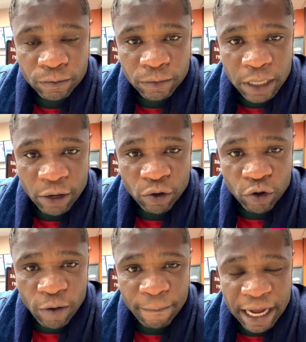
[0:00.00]
I go
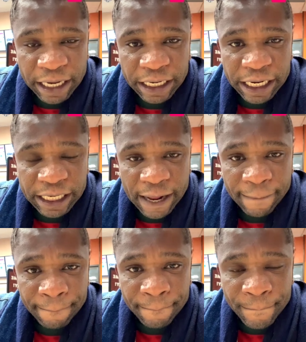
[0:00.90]
come back later.
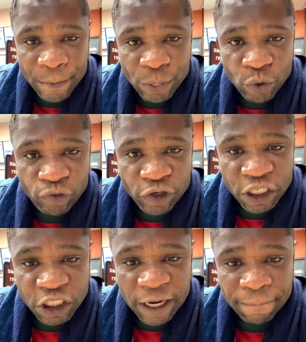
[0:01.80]
No finish him.
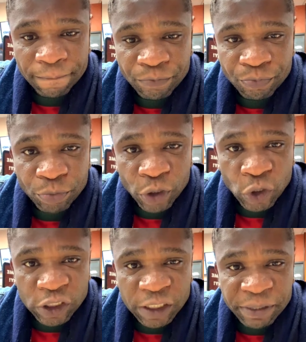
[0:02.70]

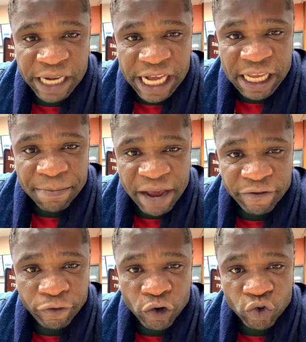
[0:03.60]
Because it be like, say, my
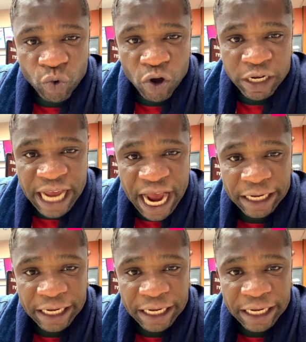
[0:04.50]
phone won't die.